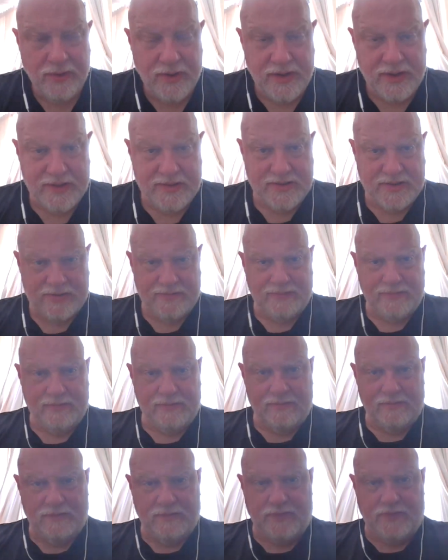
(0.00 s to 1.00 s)
and it's
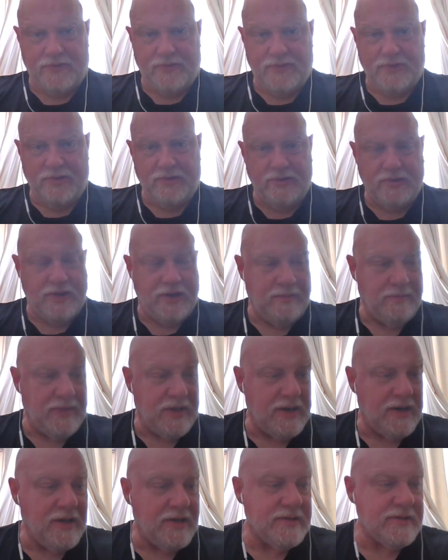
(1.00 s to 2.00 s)
uh, 30
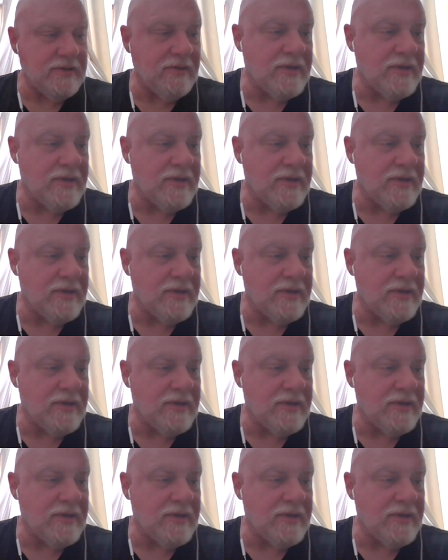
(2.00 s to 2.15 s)
minutes.